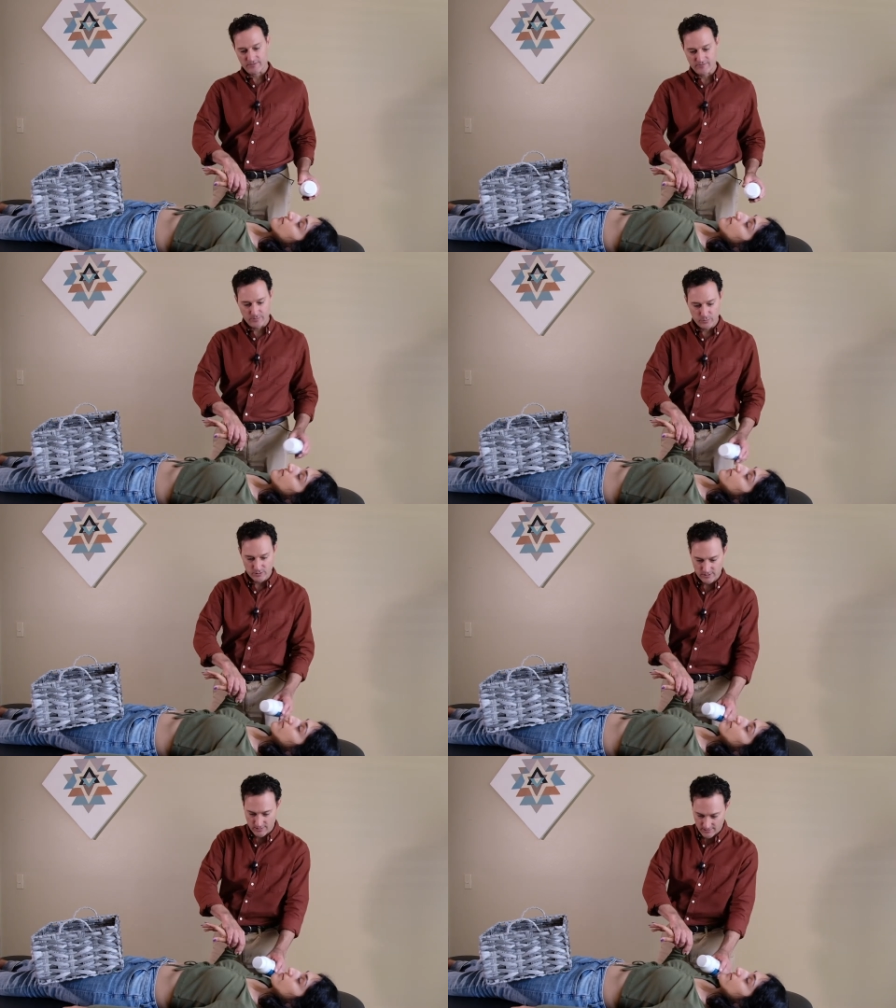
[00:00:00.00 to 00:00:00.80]
If I put
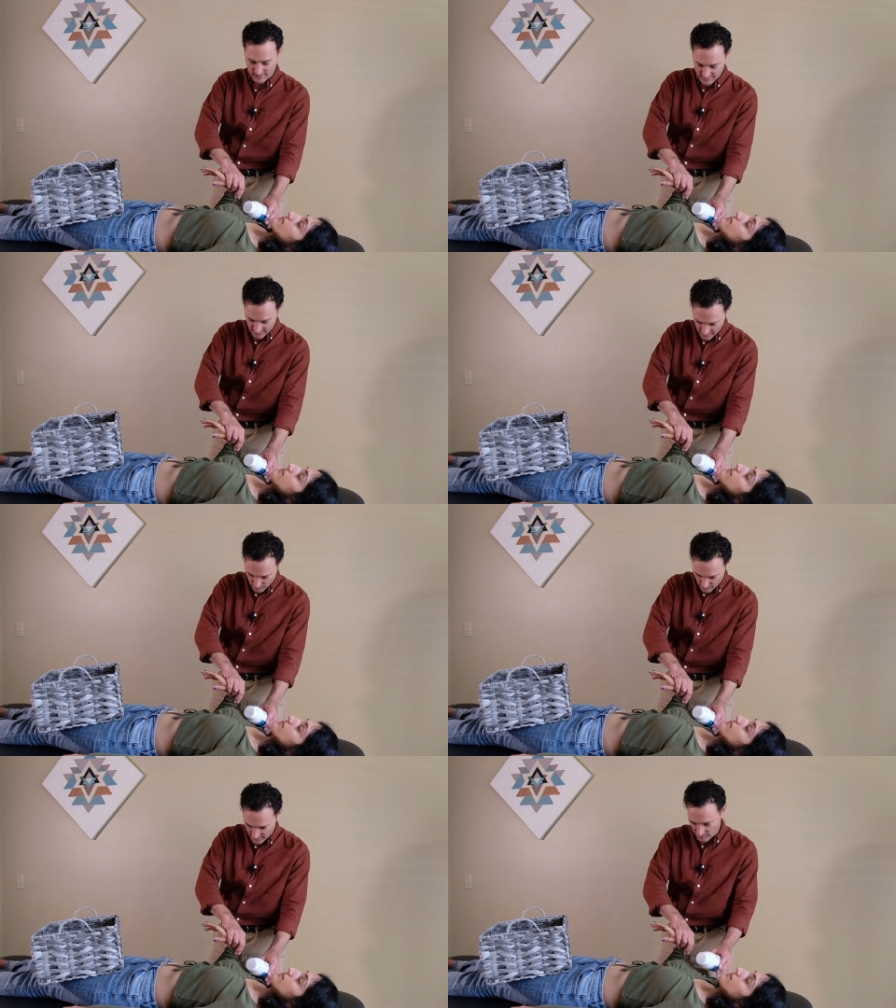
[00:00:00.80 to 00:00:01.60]
it on, let's say, the
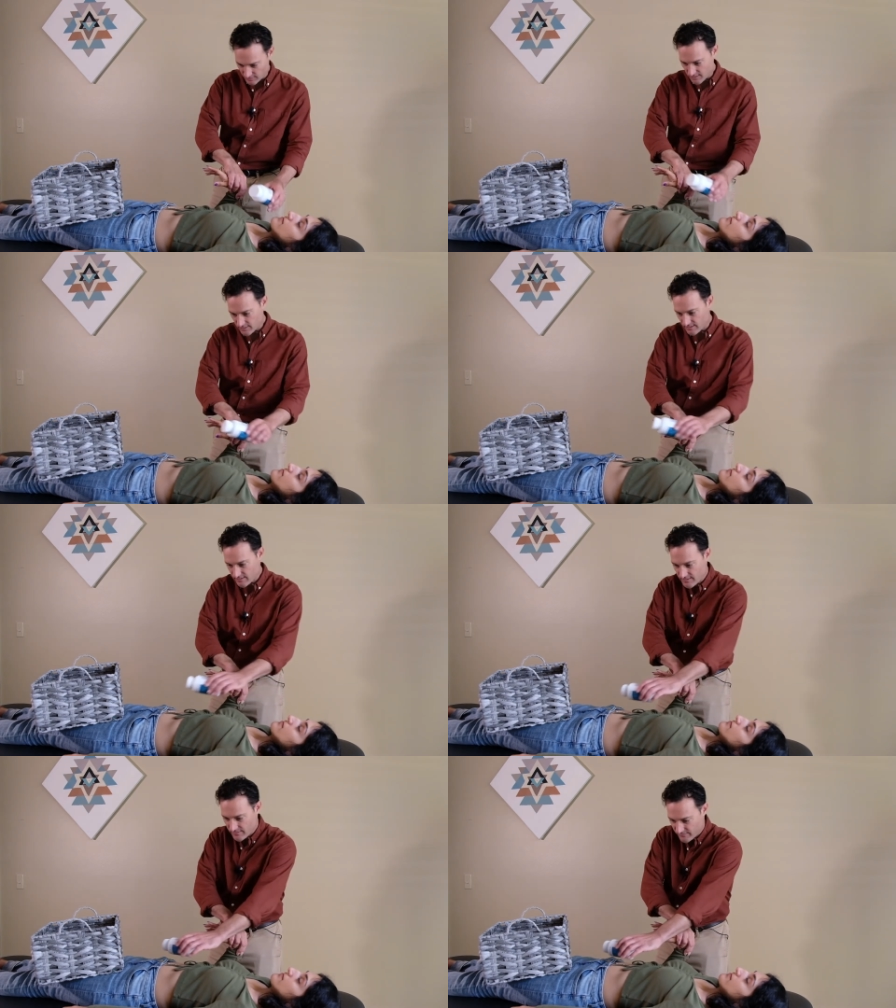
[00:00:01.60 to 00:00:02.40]
right lung,
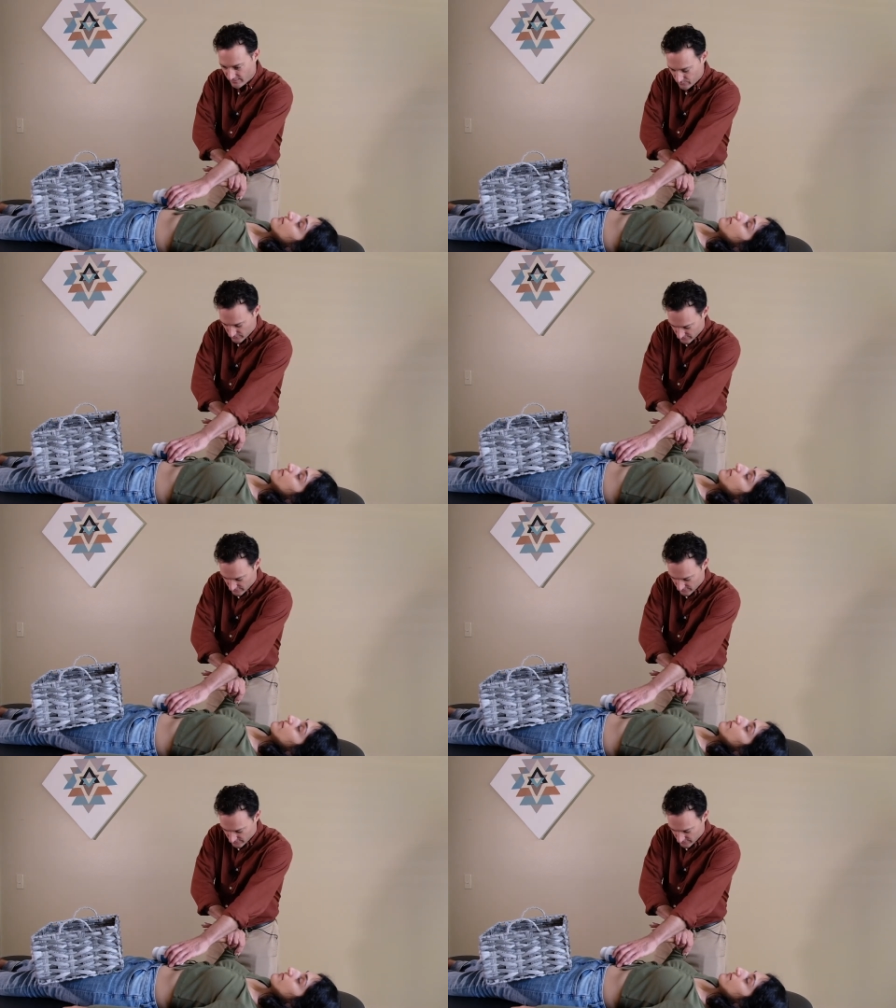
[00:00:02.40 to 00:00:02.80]
if I put